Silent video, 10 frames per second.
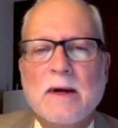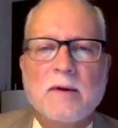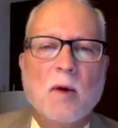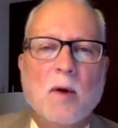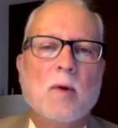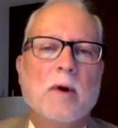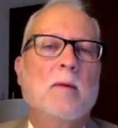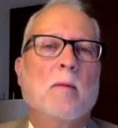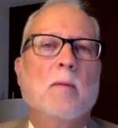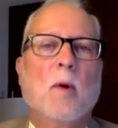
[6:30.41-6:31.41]
no
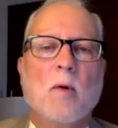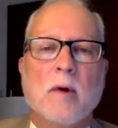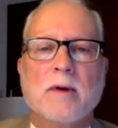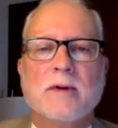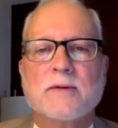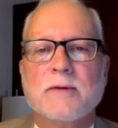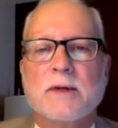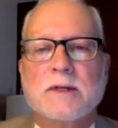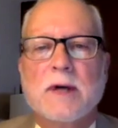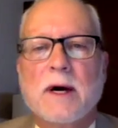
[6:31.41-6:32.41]
one mourns for
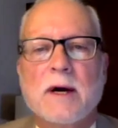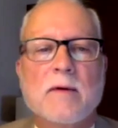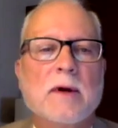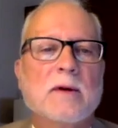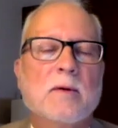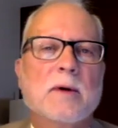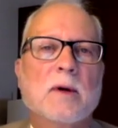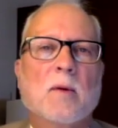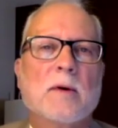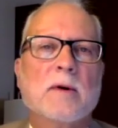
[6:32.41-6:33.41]
the tyrant who had
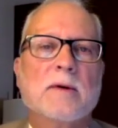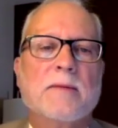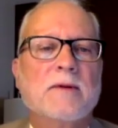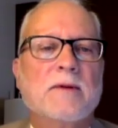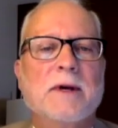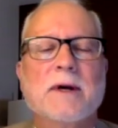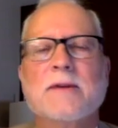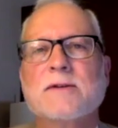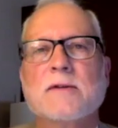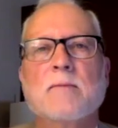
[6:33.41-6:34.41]
ordered the
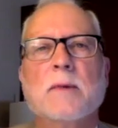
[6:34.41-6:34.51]
deaths of